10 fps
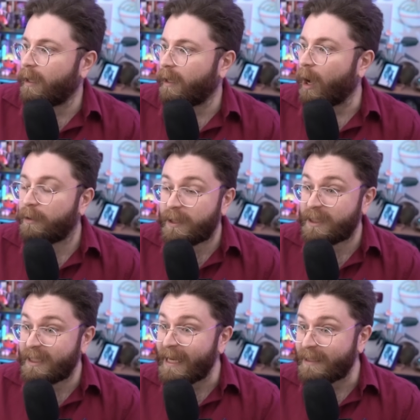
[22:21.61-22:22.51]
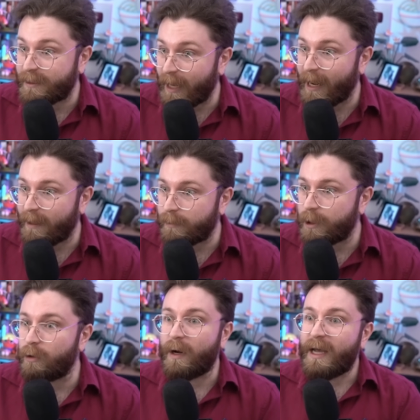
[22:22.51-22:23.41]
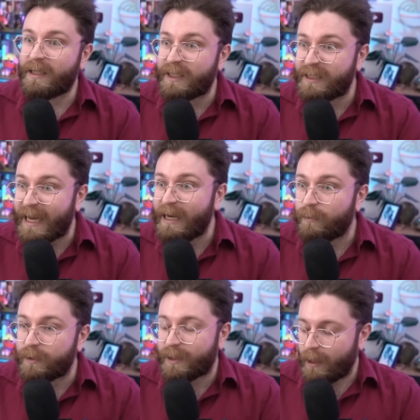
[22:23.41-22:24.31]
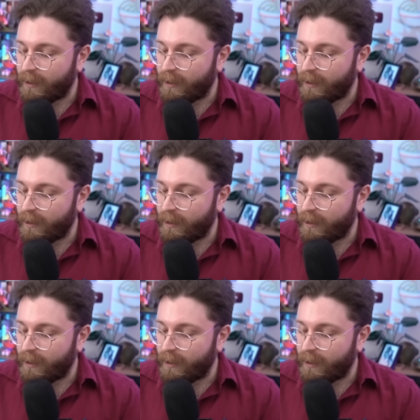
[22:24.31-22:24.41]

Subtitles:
On the state's dime, too. The city was